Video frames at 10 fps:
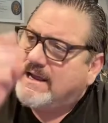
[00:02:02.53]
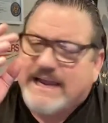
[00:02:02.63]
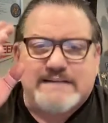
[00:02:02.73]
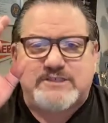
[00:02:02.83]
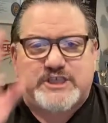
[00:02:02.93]

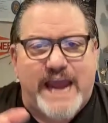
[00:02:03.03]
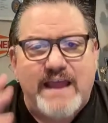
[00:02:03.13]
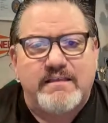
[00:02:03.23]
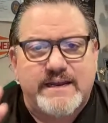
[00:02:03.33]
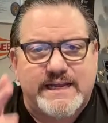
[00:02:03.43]
If
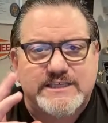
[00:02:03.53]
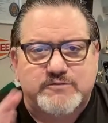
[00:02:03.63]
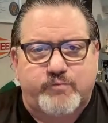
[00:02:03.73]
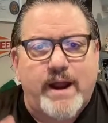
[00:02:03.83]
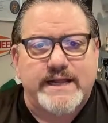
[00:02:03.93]
Jalen
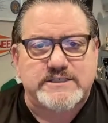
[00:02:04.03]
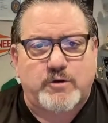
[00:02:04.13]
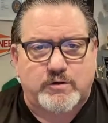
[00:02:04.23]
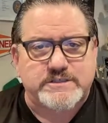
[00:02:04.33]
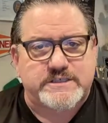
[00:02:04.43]
is running
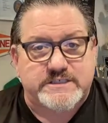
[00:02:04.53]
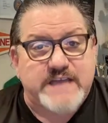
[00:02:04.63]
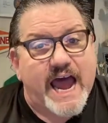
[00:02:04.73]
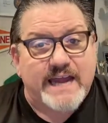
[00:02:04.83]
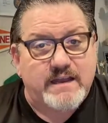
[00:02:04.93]
towards the
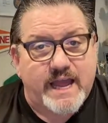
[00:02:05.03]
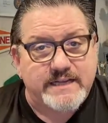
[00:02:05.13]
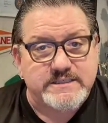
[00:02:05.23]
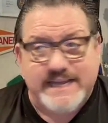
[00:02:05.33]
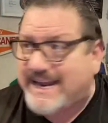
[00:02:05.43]

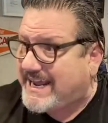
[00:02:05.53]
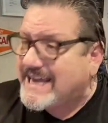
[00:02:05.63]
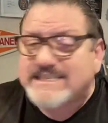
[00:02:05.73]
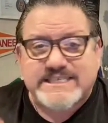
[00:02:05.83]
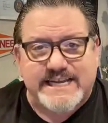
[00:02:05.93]
sidelines and
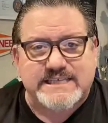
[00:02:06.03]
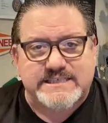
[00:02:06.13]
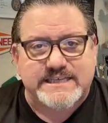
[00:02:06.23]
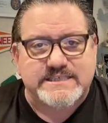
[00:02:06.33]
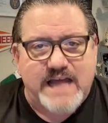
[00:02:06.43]
he sees
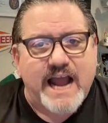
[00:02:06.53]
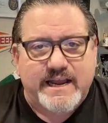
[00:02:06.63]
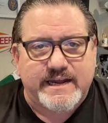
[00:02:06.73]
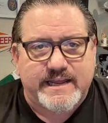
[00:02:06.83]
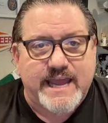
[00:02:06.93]
he's not
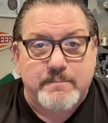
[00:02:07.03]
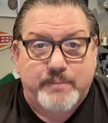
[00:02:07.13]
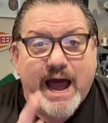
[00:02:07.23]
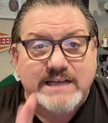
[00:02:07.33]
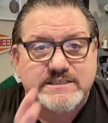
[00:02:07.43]
going to get
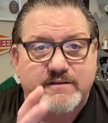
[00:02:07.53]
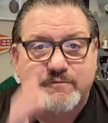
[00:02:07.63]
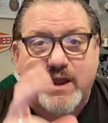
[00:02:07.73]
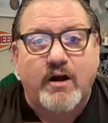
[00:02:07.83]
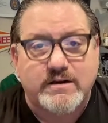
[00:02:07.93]

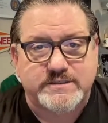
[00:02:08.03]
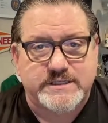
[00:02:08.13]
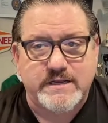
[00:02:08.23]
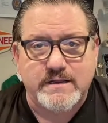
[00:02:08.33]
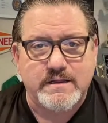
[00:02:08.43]
positive
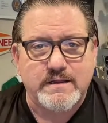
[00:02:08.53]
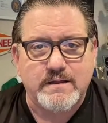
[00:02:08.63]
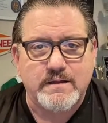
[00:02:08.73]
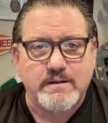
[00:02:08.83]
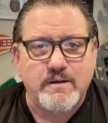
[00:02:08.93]
yards,
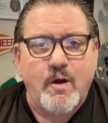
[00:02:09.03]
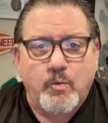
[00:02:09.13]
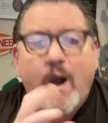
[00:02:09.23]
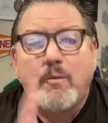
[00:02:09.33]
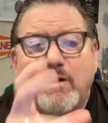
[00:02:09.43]

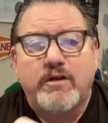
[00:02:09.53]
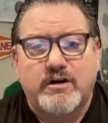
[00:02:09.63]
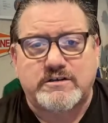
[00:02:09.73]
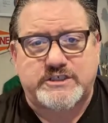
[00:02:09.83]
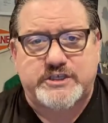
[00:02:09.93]
what will
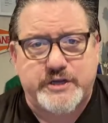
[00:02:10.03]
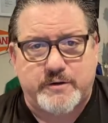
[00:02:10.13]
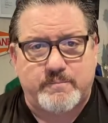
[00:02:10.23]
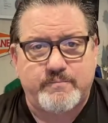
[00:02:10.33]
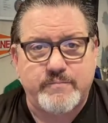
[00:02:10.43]
Hurts
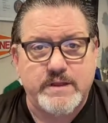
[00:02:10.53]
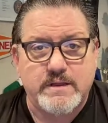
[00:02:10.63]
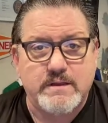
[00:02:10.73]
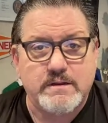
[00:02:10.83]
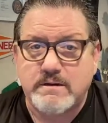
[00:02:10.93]
do?
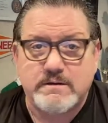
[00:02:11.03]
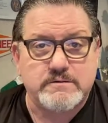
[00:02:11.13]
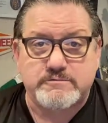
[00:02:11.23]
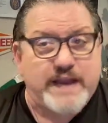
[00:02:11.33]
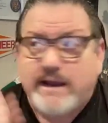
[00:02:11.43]

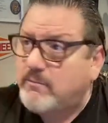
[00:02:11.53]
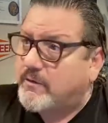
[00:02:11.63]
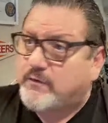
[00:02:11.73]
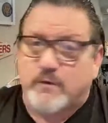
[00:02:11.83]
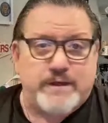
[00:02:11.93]
Jalen will
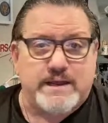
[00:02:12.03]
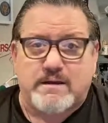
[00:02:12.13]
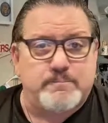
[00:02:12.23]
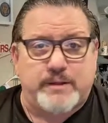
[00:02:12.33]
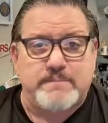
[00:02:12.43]
throw the
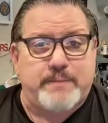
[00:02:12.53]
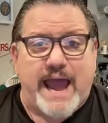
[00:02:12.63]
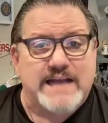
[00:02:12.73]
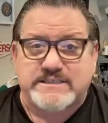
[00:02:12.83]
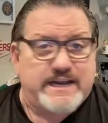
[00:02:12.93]
incomplete
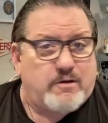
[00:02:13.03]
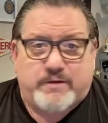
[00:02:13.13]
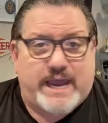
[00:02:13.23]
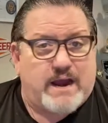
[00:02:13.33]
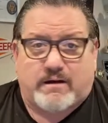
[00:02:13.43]
pass. He don't
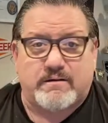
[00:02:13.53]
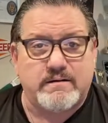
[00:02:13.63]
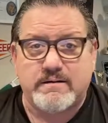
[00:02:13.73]
care.